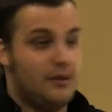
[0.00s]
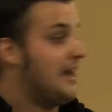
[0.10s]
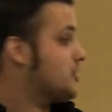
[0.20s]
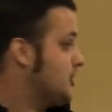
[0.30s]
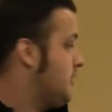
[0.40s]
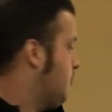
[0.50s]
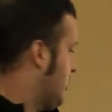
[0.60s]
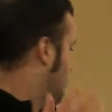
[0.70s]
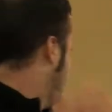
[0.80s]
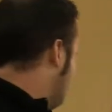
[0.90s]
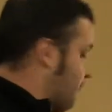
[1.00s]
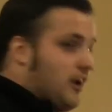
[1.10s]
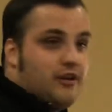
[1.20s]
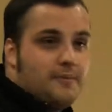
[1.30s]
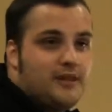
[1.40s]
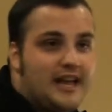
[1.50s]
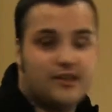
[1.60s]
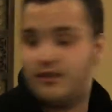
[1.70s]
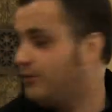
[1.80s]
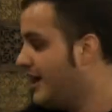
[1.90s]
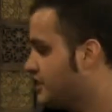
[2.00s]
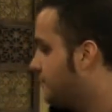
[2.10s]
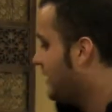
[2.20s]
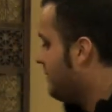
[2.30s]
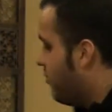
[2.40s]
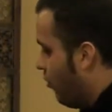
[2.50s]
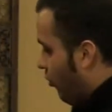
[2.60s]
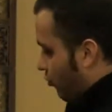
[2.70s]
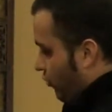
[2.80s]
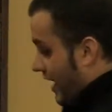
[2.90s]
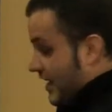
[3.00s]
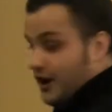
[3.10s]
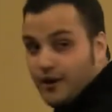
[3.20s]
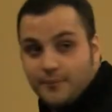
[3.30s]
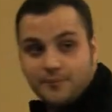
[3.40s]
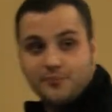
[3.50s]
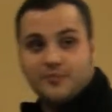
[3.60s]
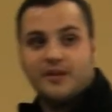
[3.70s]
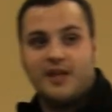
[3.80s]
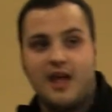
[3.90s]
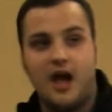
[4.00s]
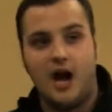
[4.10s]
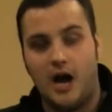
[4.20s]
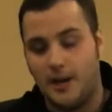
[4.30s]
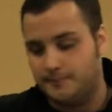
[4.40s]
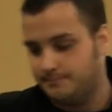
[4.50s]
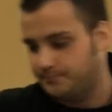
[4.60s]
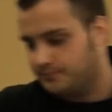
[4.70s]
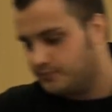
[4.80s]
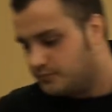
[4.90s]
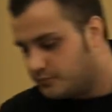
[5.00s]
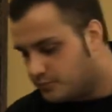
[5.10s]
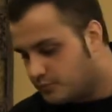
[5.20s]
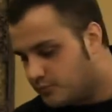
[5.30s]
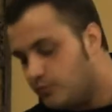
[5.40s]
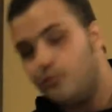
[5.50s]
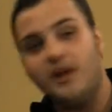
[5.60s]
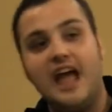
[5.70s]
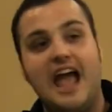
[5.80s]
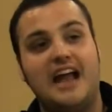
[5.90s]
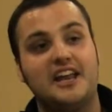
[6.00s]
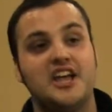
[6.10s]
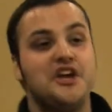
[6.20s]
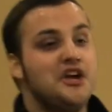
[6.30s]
We actually were in this very place. We actually played pool right here. And